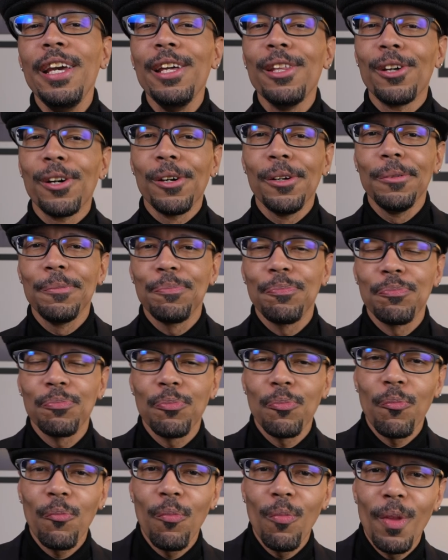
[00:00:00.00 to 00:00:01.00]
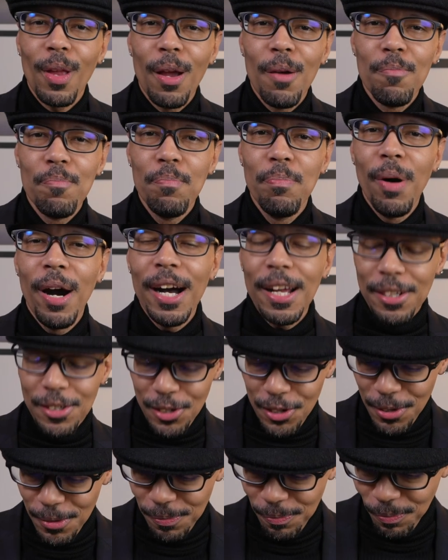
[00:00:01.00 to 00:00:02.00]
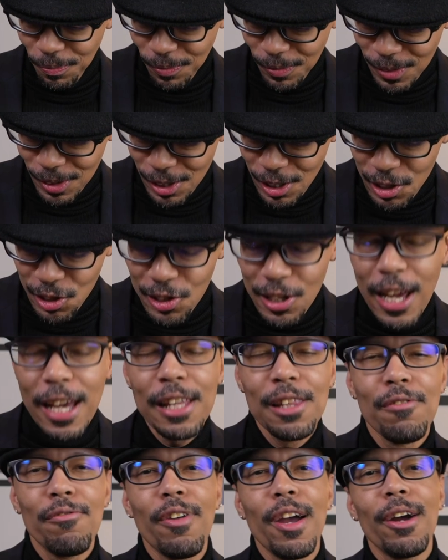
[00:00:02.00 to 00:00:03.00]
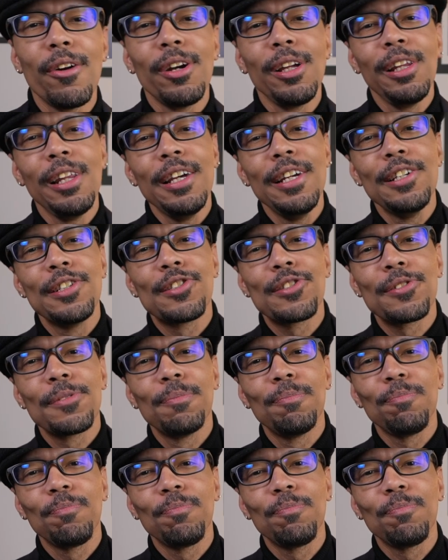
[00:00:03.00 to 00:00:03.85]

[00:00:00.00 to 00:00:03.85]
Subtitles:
either, but to say the very least,